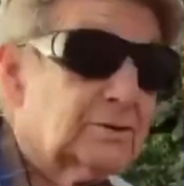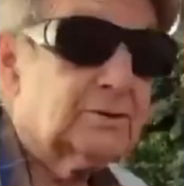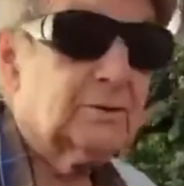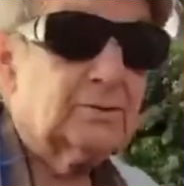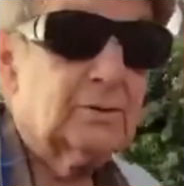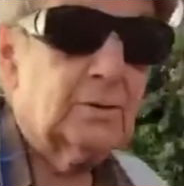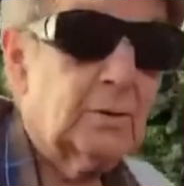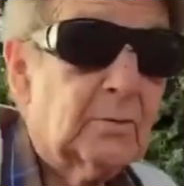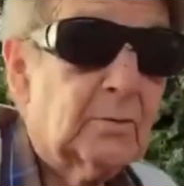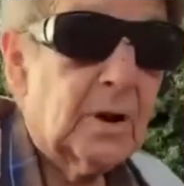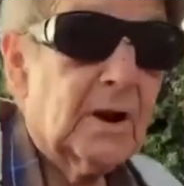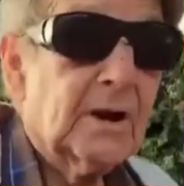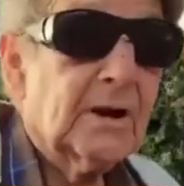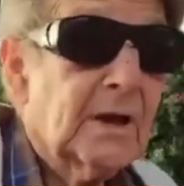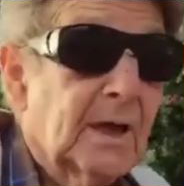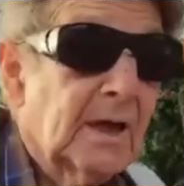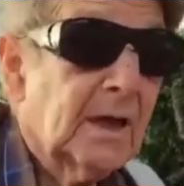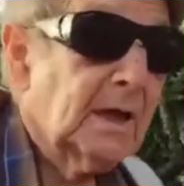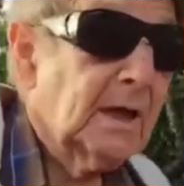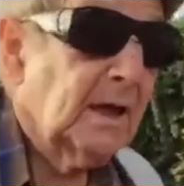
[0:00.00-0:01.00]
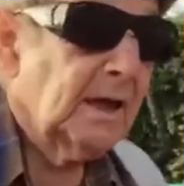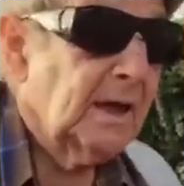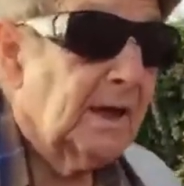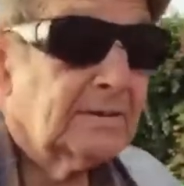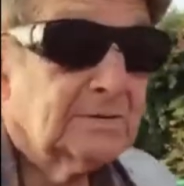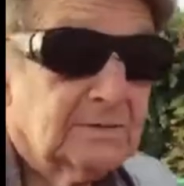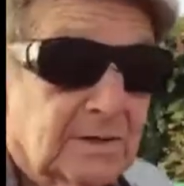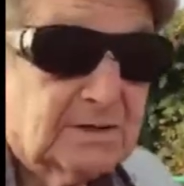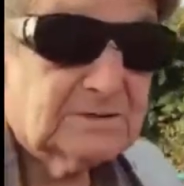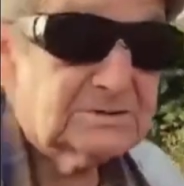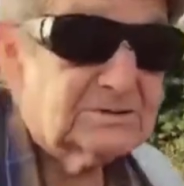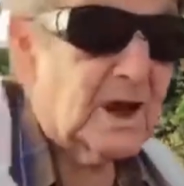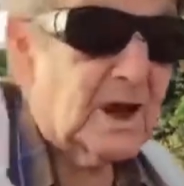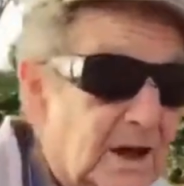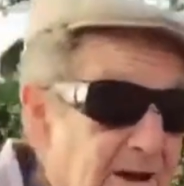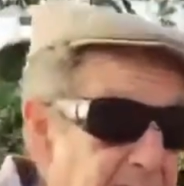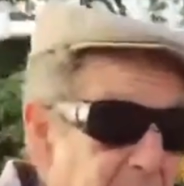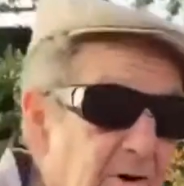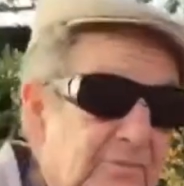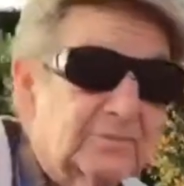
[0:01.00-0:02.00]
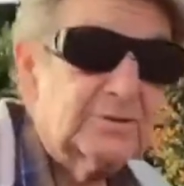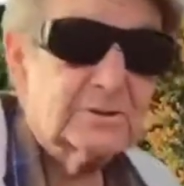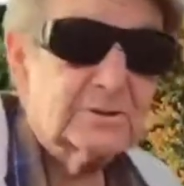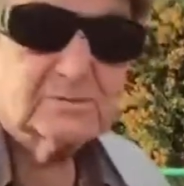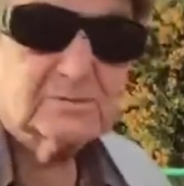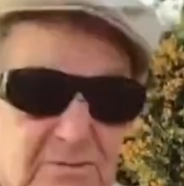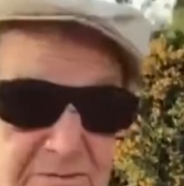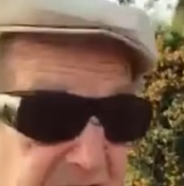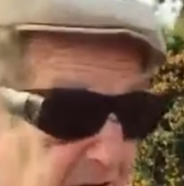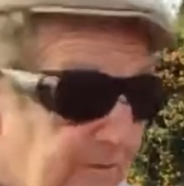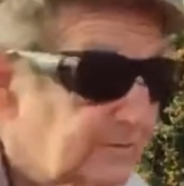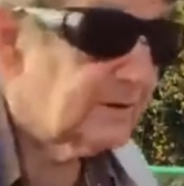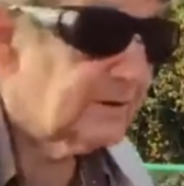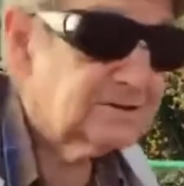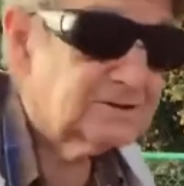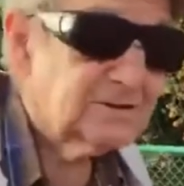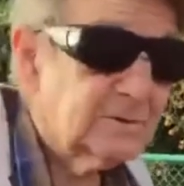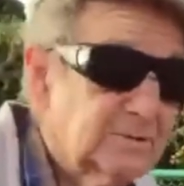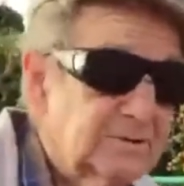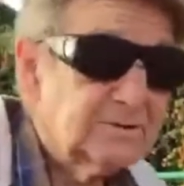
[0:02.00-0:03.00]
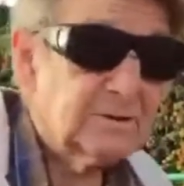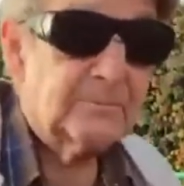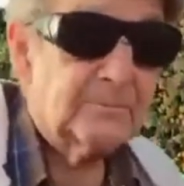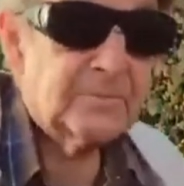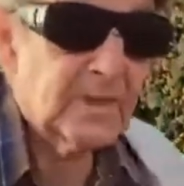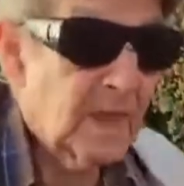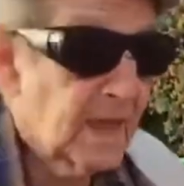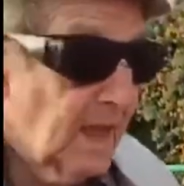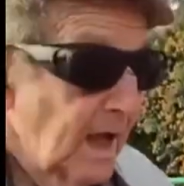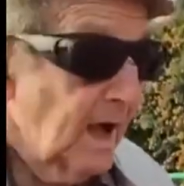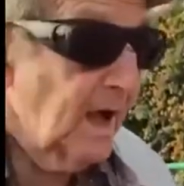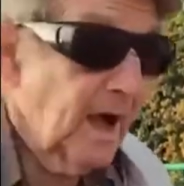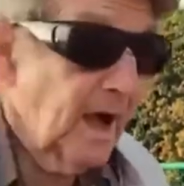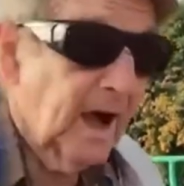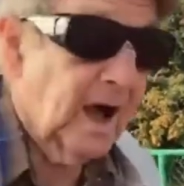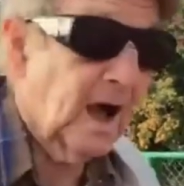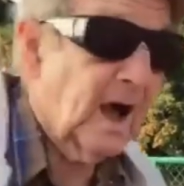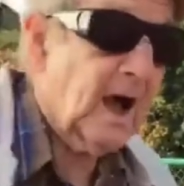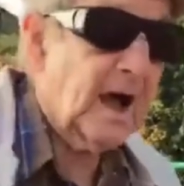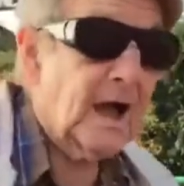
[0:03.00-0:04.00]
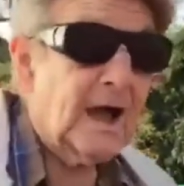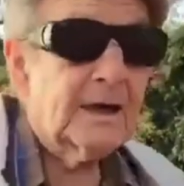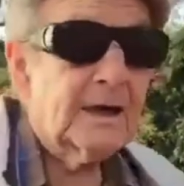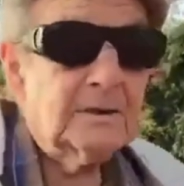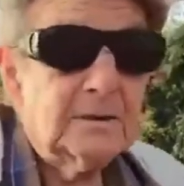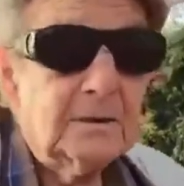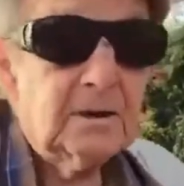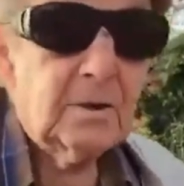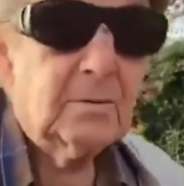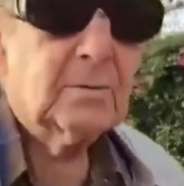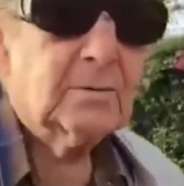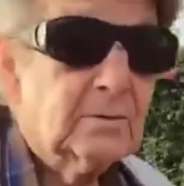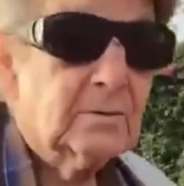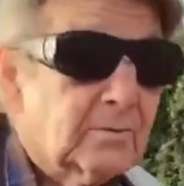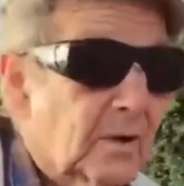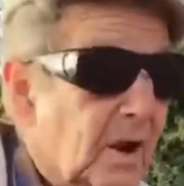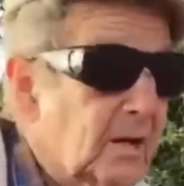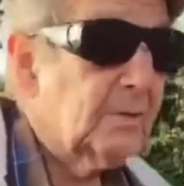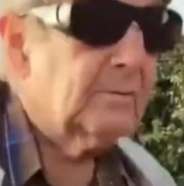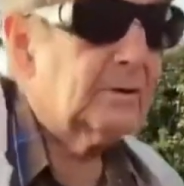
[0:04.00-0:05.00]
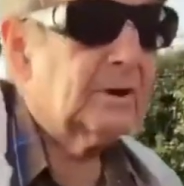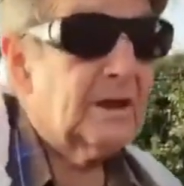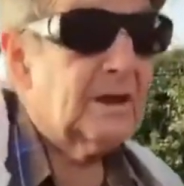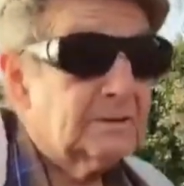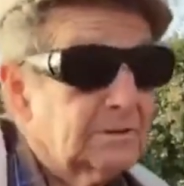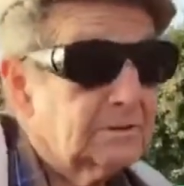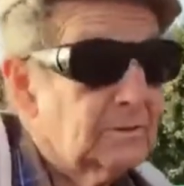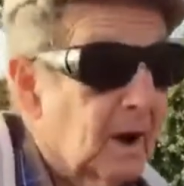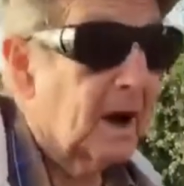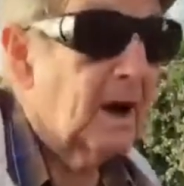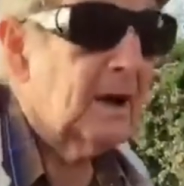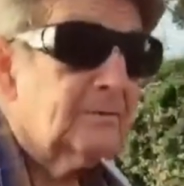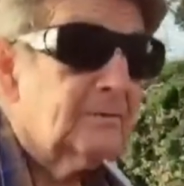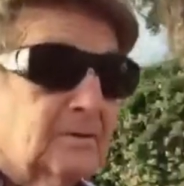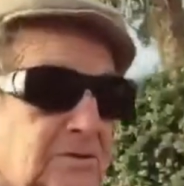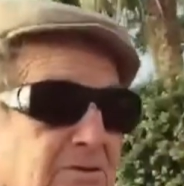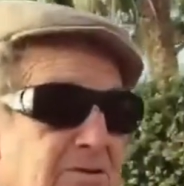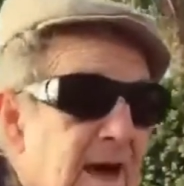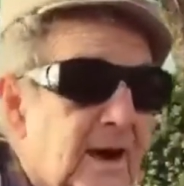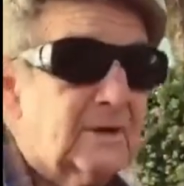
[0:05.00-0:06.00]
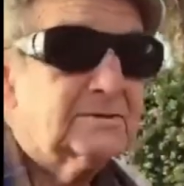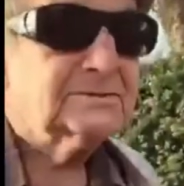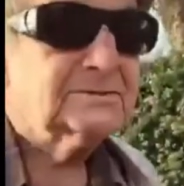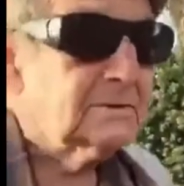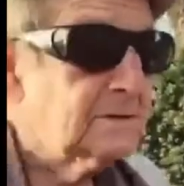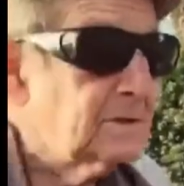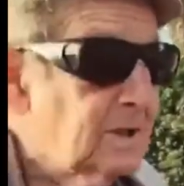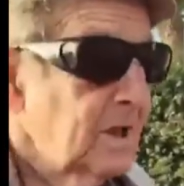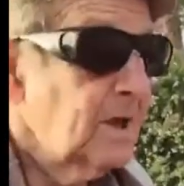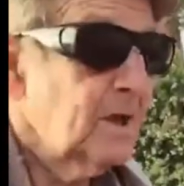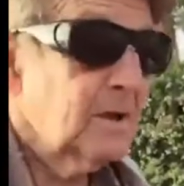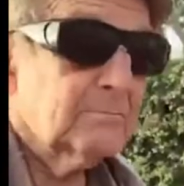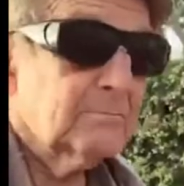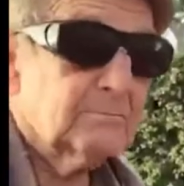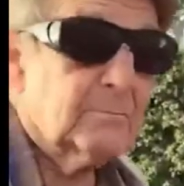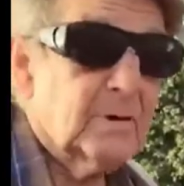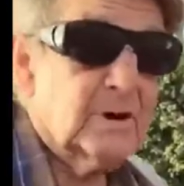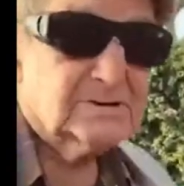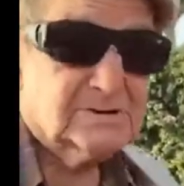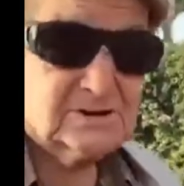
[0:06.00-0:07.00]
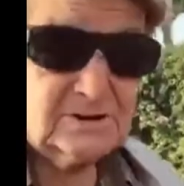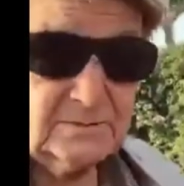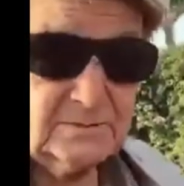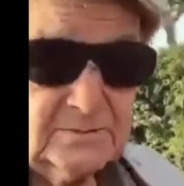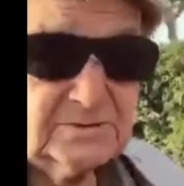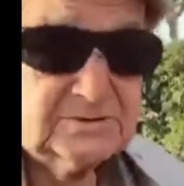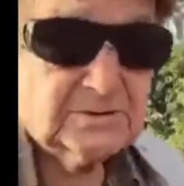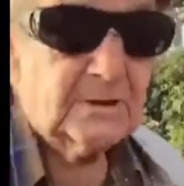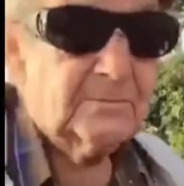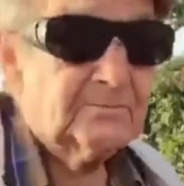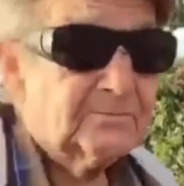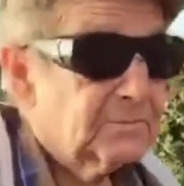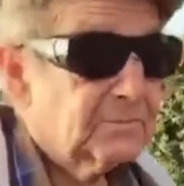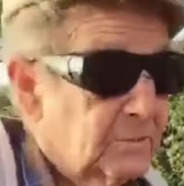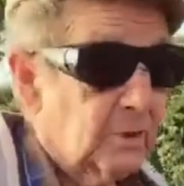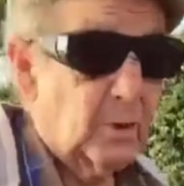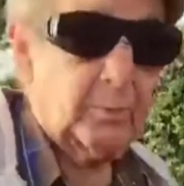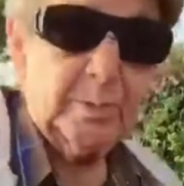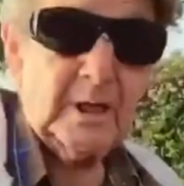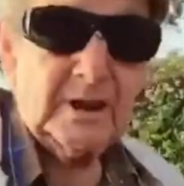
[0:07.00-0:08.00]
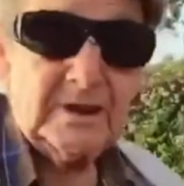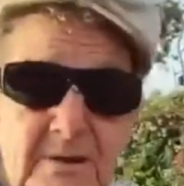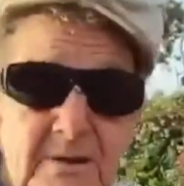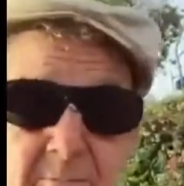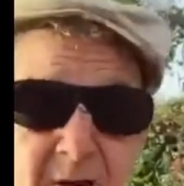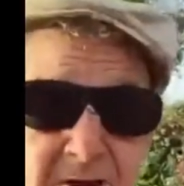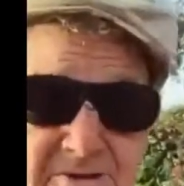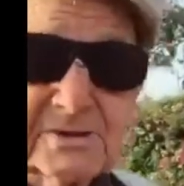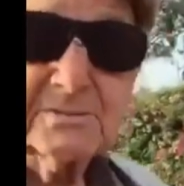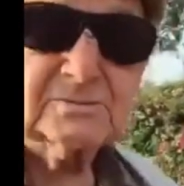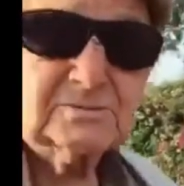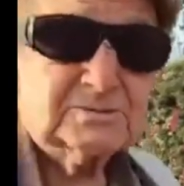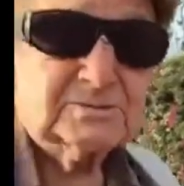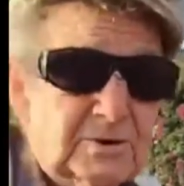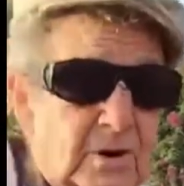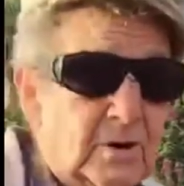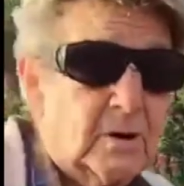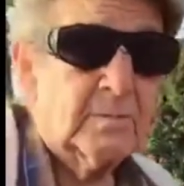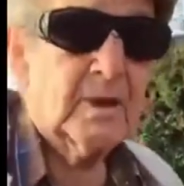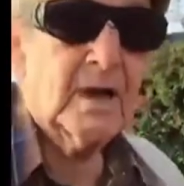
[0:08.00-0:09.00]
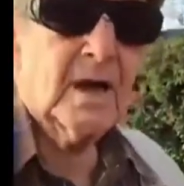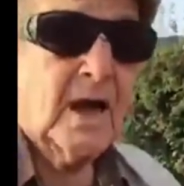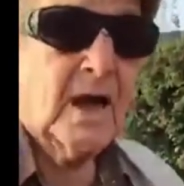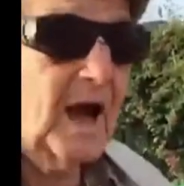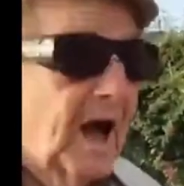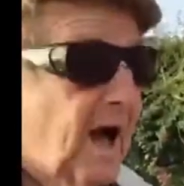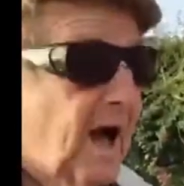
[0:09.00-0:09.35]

what to do. And this guy, the Mufti said very simply, I will get you 100,000 Muslims. There are plenty of Muslims in Europe.